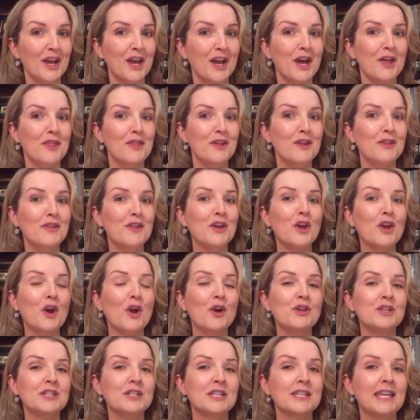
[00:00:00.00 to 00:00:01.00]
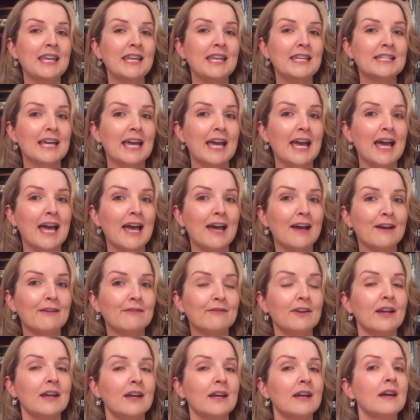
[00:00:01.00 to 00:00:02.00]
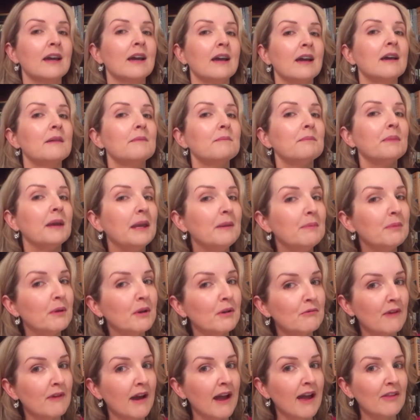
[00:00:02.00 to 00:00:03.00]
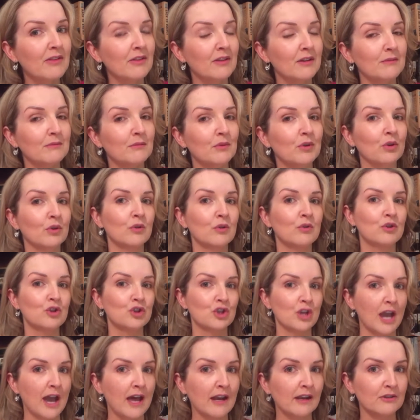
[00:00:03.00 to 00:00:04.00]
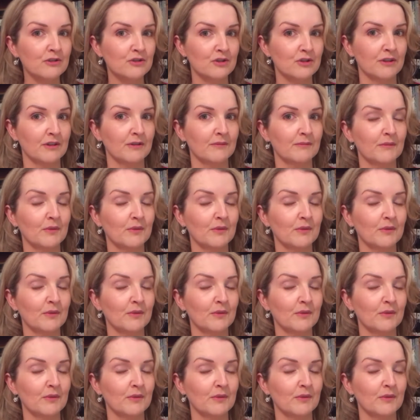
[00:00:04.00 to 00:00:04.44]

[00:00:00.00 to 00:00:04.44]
that they're going to need to have people around them who challenge them,